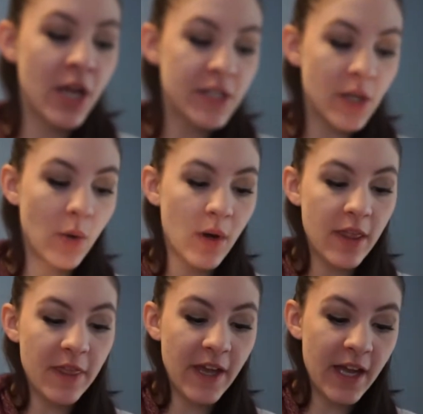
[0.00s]
So
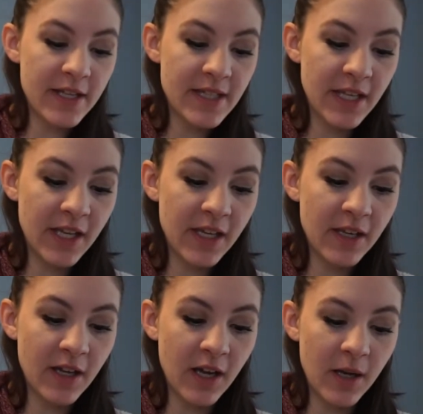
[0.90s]
that is
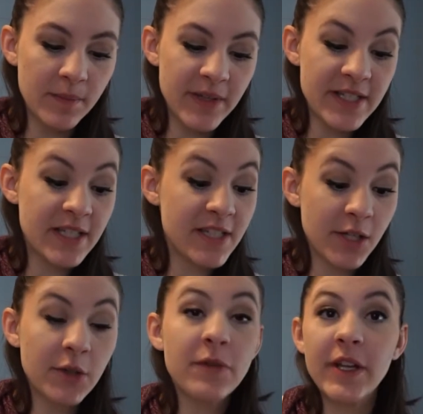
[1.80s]
getting, is
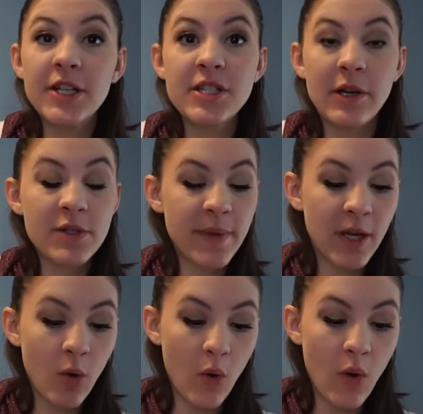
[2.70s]
considered finished. That was my
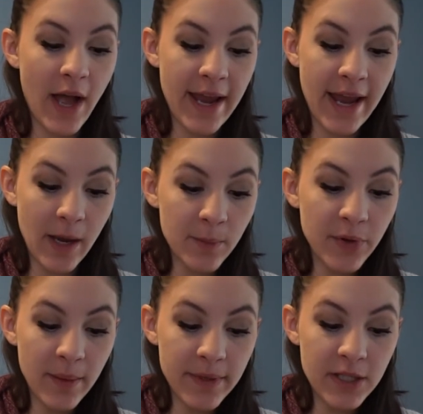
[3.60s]
goal. I am
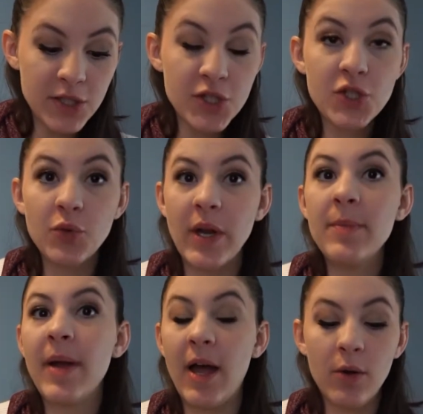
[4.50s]
probably gonna
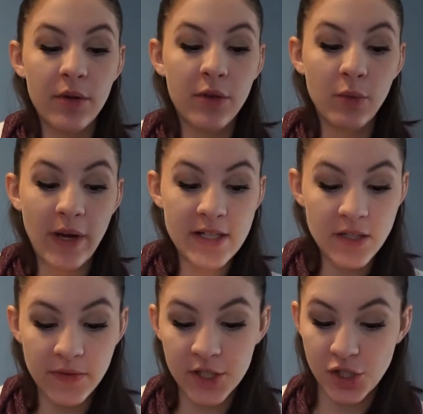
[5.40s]
scrape out the rest
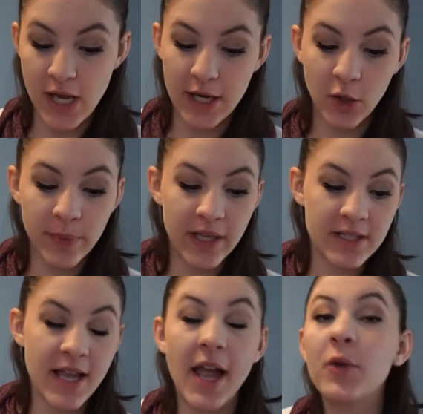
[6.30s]
of the shadow
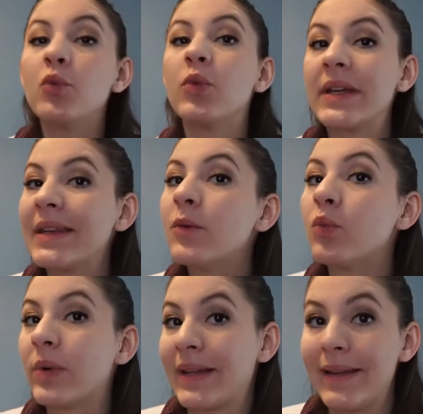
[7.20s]
because I really,
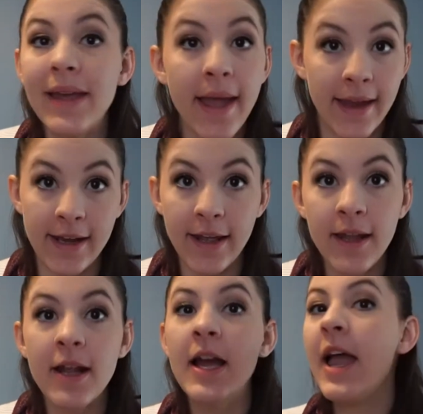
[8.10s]
really hate
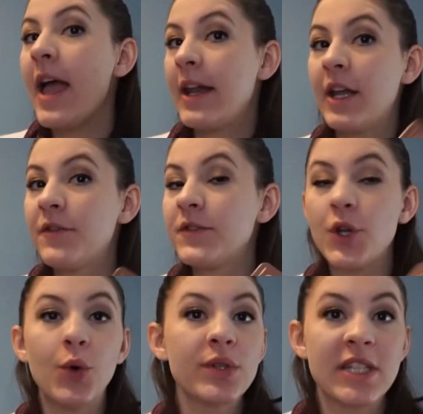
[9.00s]
it. And I
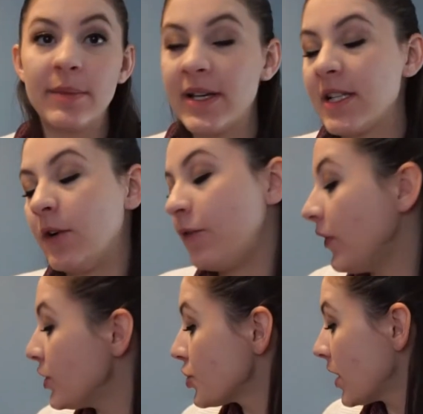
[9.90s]
don't see myself
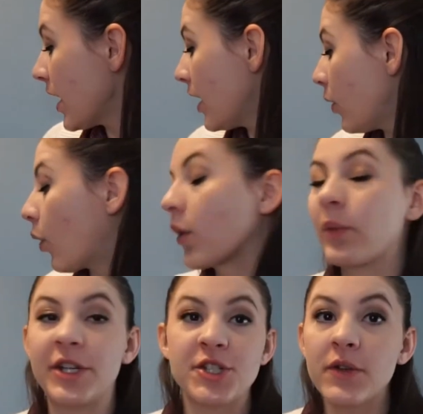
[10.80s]
finishing it or
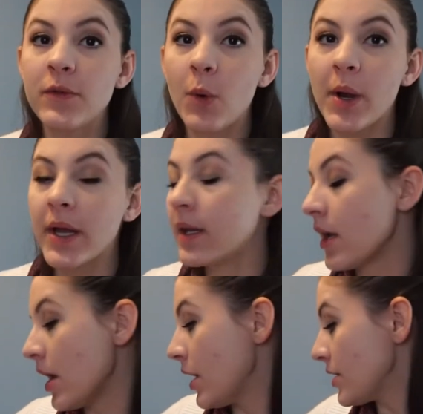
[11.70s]
reaching for it.
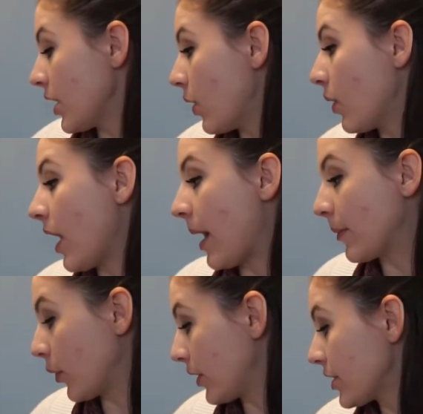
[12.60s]
So I'm
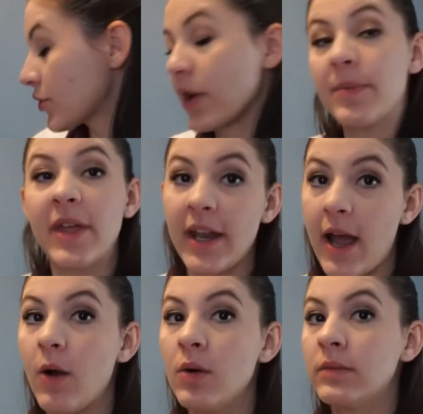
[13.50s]
going to scrape that
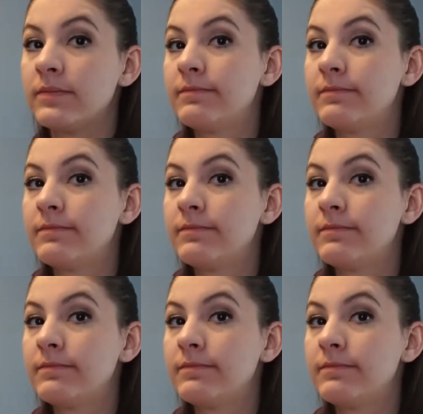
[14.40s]
out